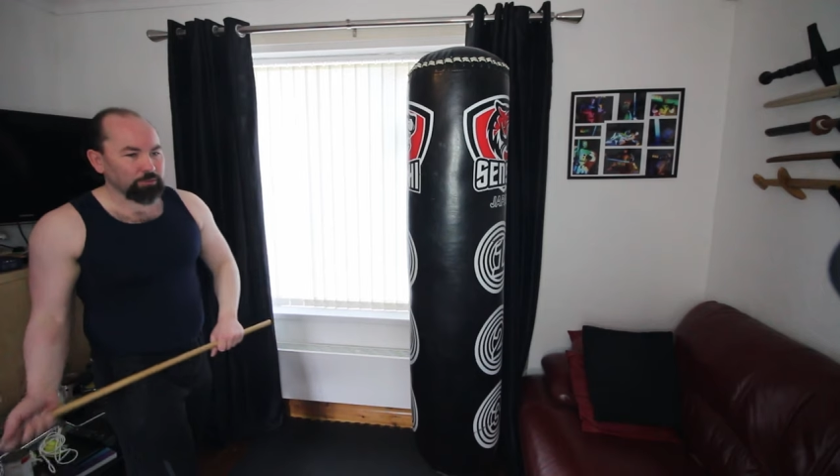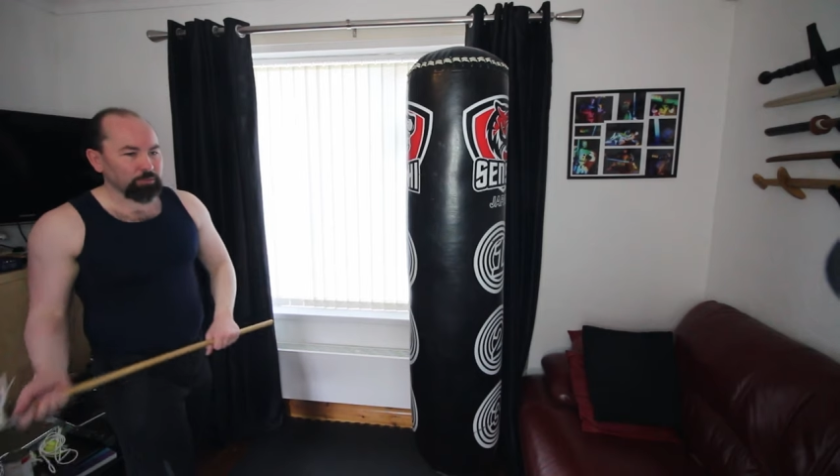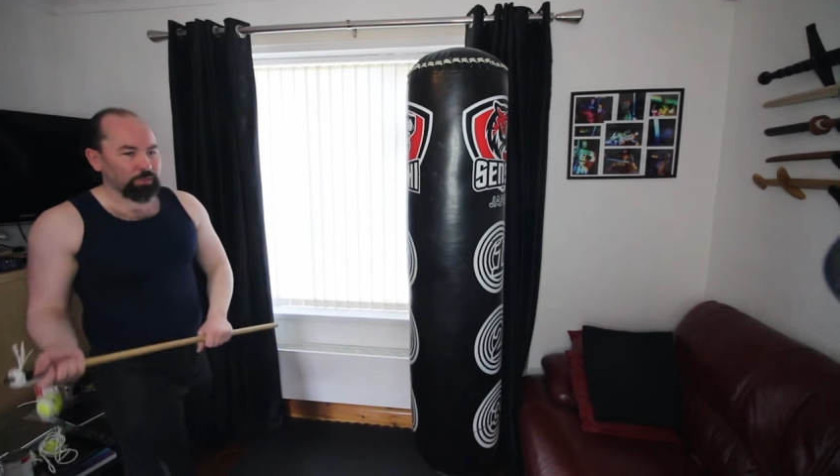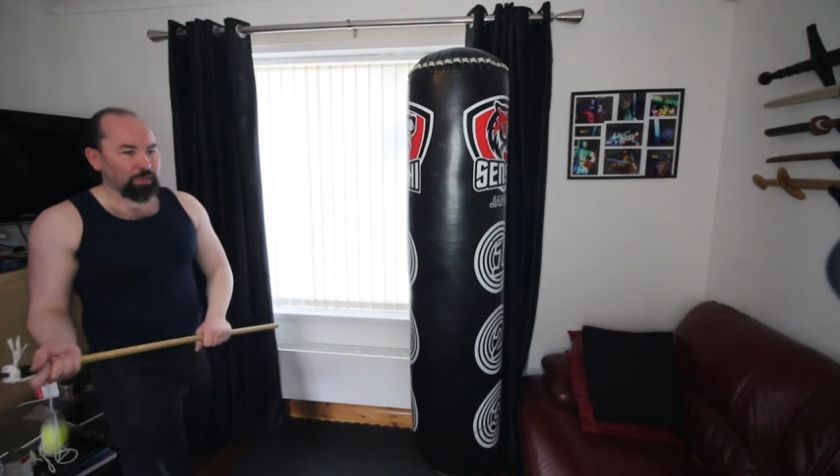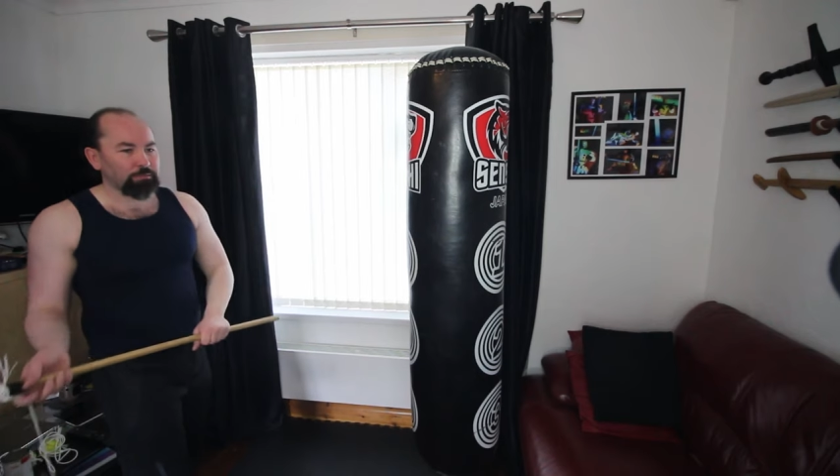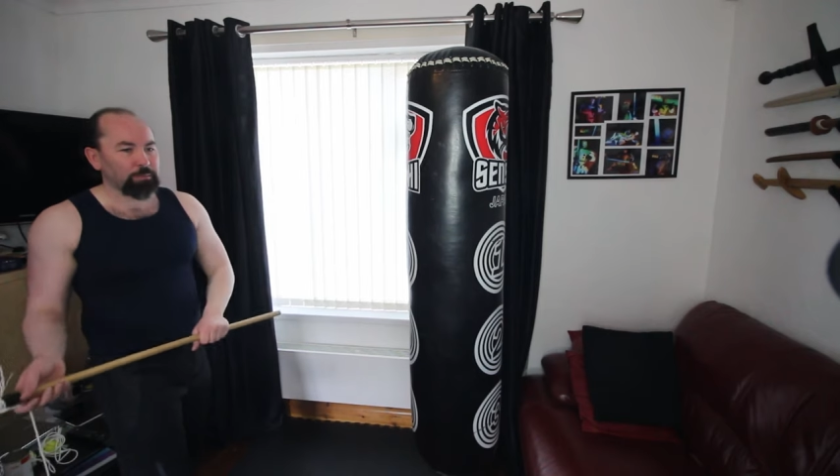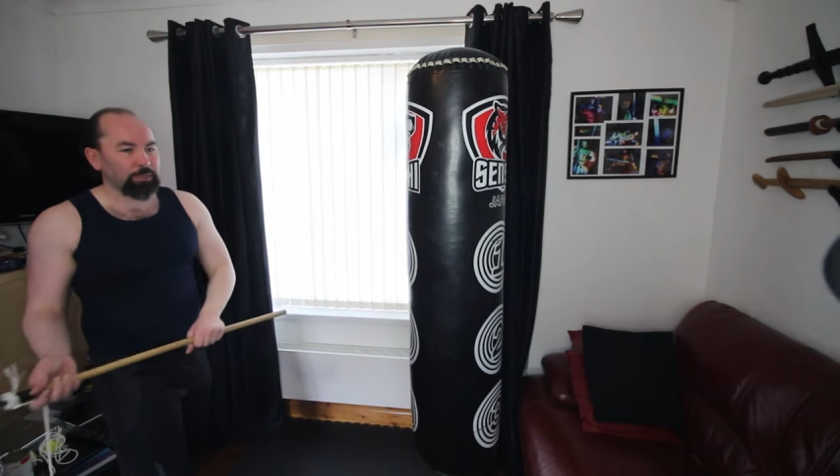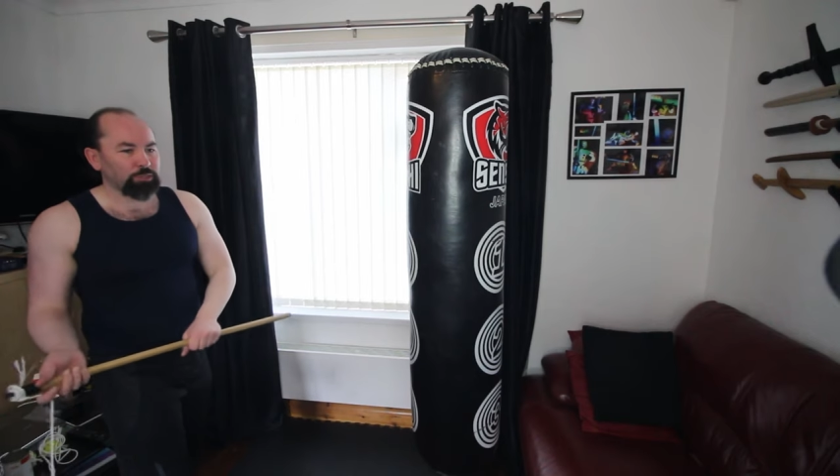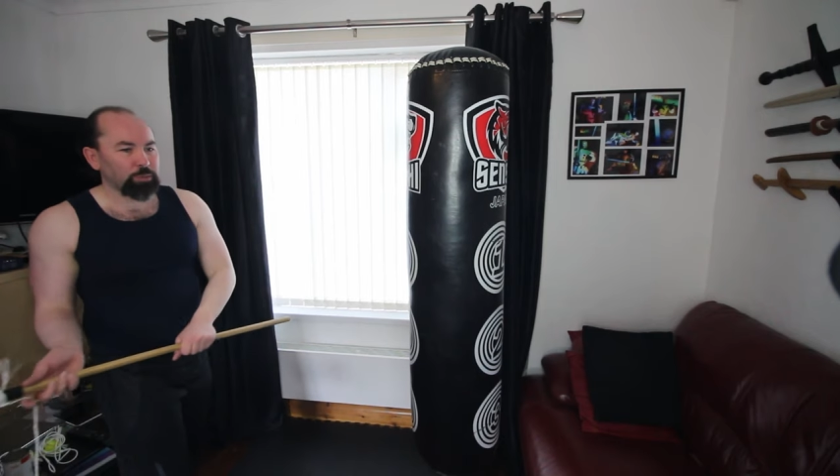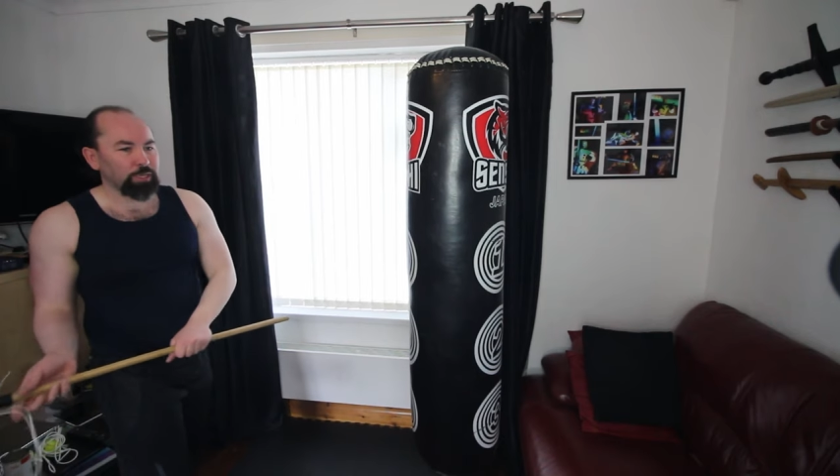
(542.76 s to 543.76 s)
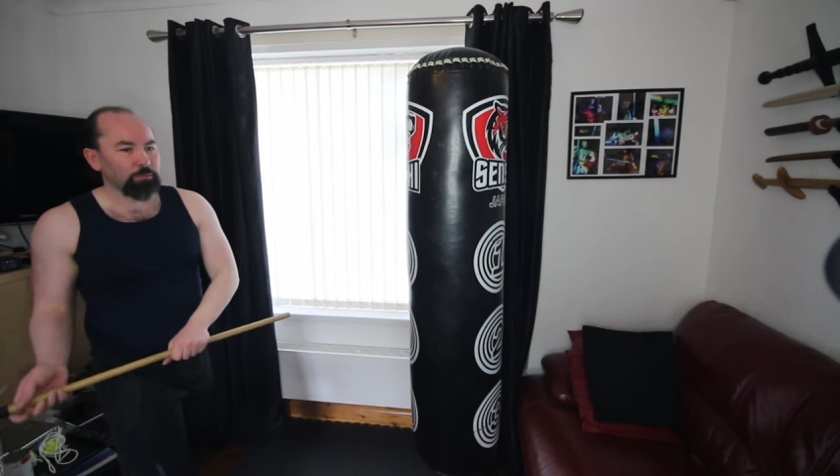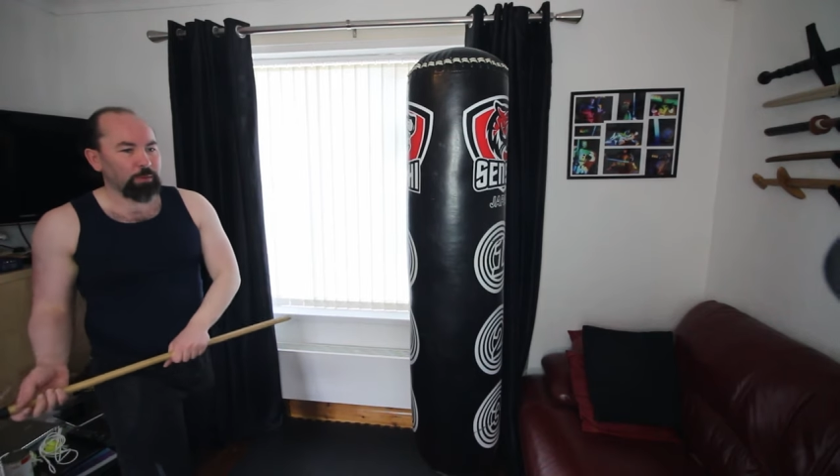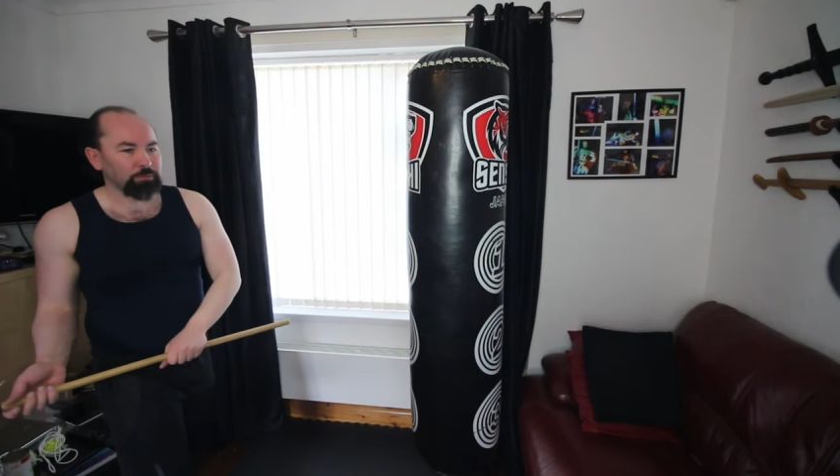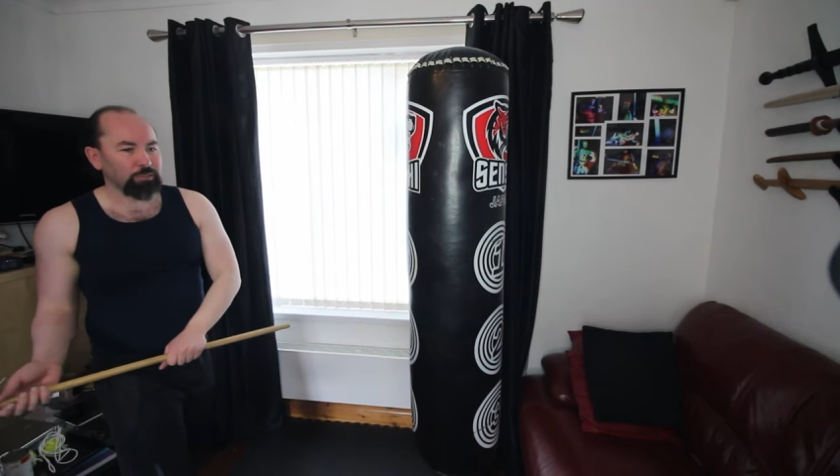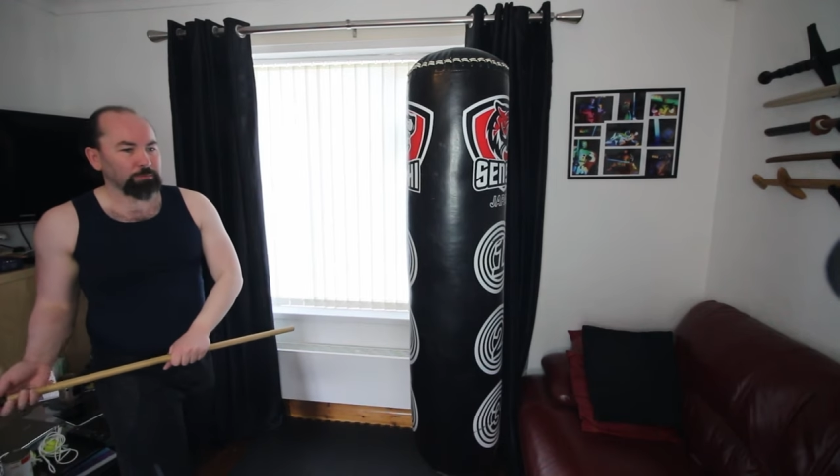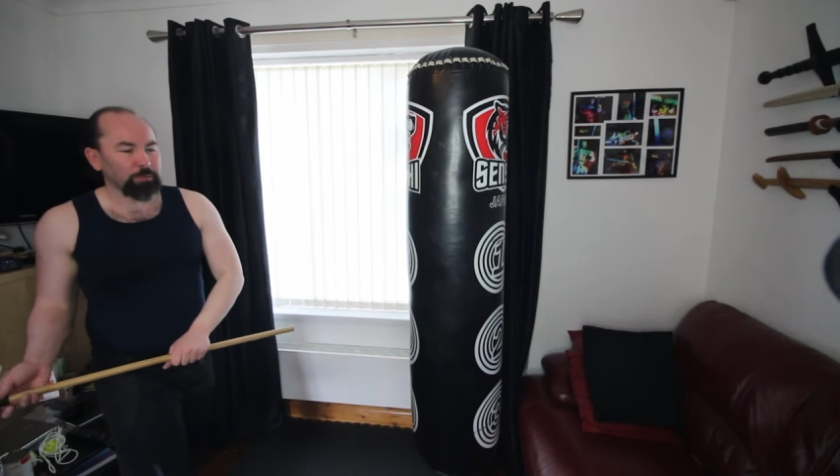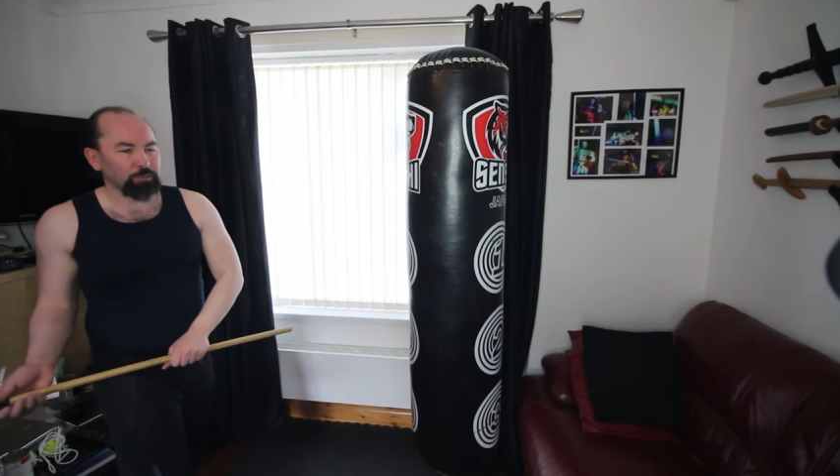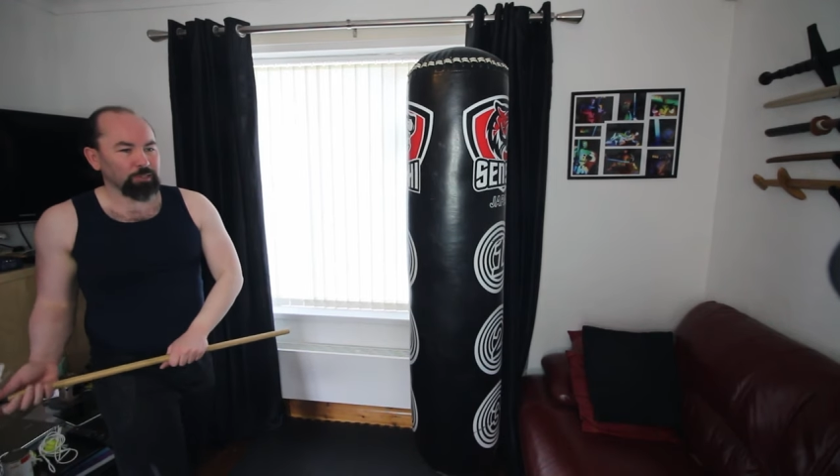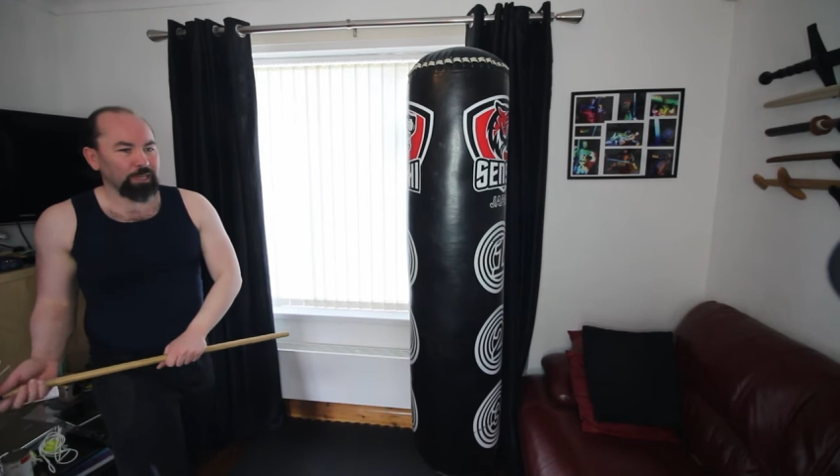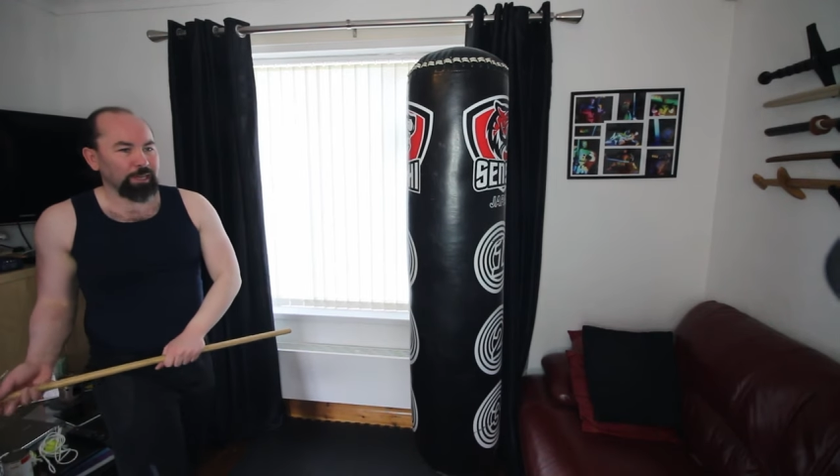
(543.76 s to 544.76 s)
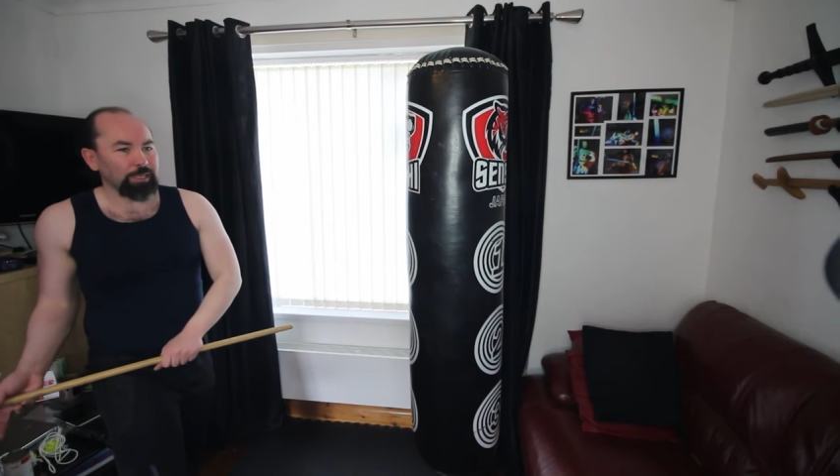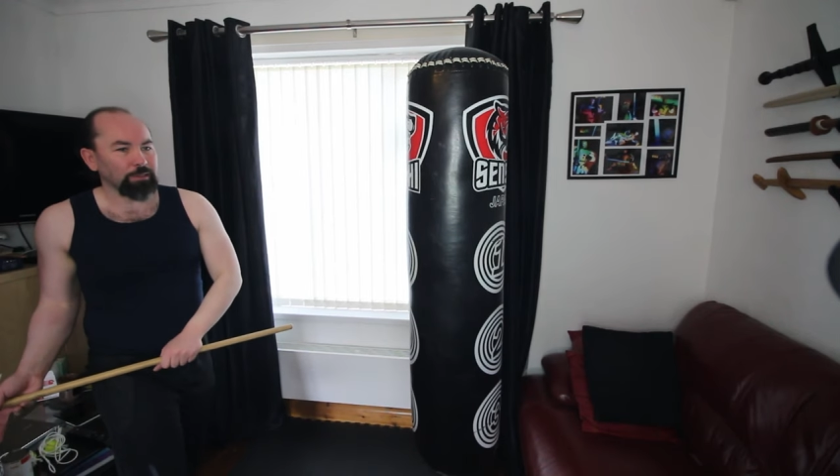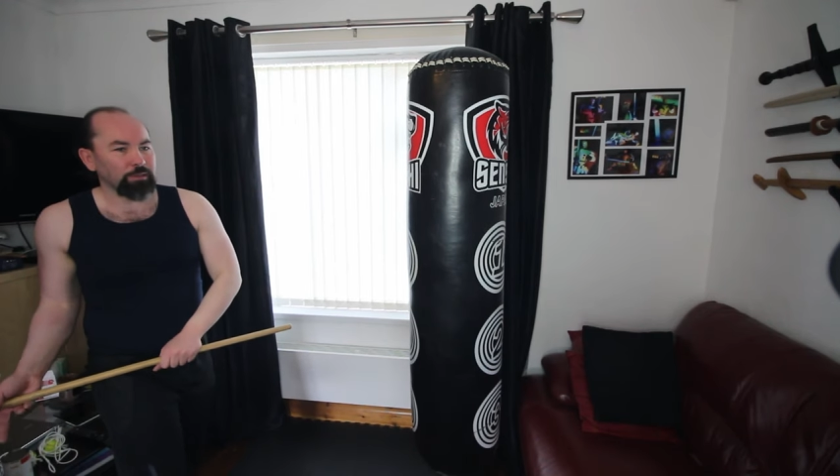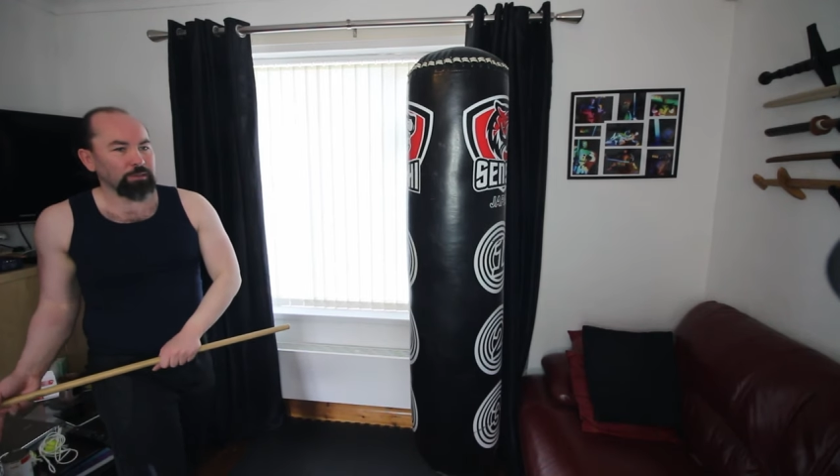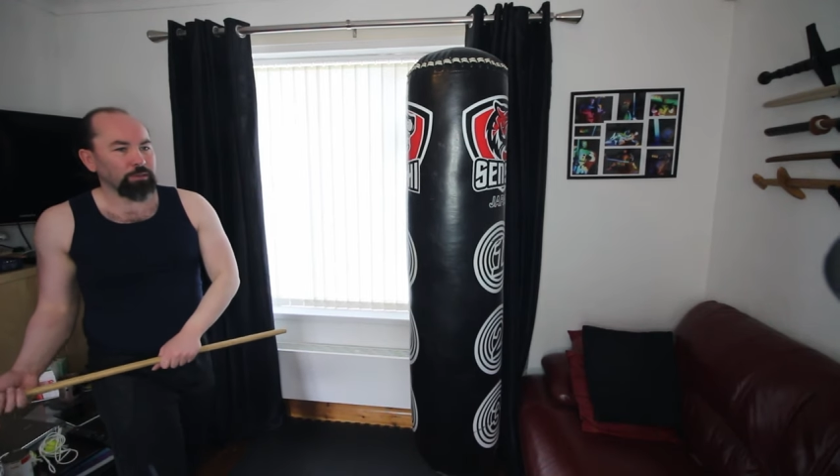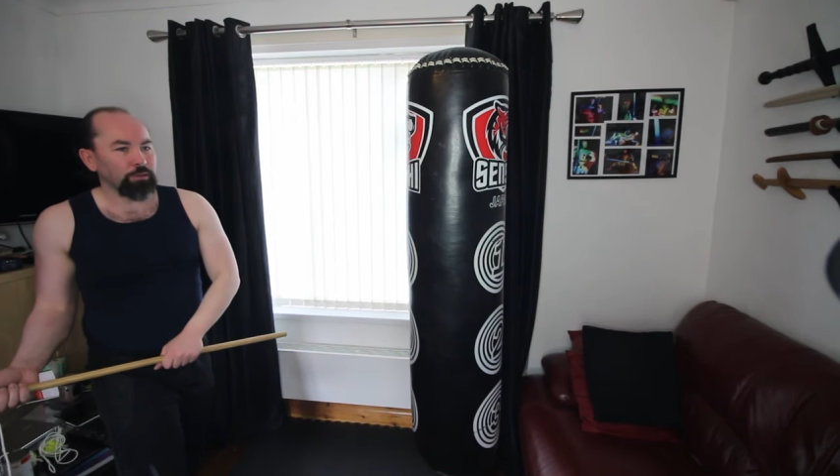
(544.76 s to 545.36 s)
this would have to be a two-handed weapon simply because of the length